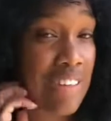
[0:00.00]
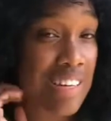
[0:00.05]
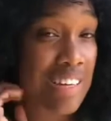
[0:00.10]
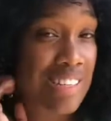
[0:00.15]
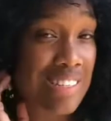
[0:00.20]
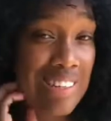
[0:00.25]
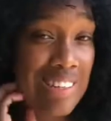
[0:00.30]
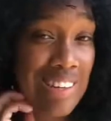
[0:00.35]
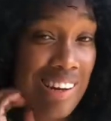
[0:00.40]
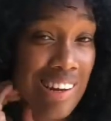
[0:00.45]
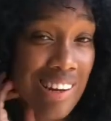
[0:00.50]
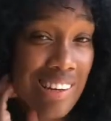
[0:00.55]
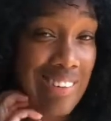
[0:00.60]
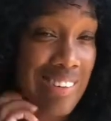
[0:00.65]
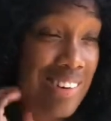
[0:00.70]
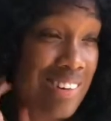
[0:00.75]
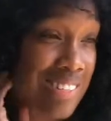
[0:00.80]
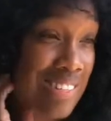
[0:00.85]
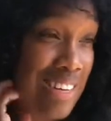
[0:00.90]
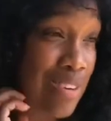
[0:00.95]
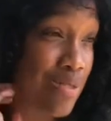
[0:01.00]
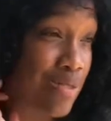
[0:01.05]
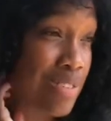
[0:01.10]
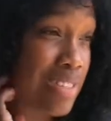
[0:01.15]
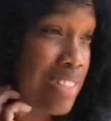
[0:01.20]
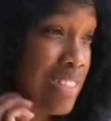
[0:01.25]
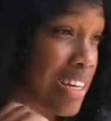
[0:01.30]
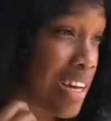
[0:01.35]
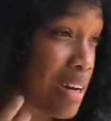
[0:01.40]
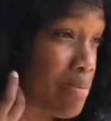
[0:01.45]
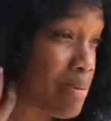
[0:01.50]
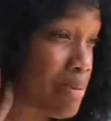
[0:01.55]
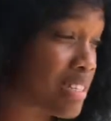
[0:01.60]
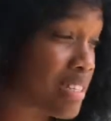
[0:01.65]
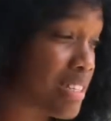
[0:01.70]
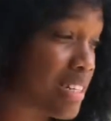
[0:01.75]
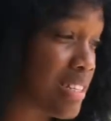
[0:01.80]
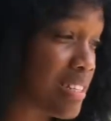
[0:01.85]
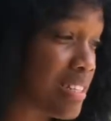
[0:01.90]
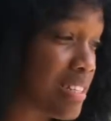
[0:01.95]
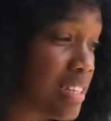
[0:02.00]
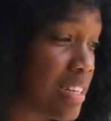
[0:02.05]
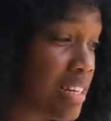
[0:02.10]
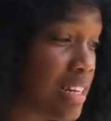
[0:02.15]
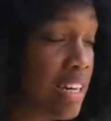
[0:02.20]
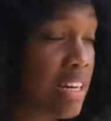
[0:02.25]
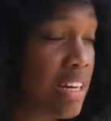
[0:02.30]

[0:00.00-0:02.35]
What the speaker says: that is collect dust and all these type of things.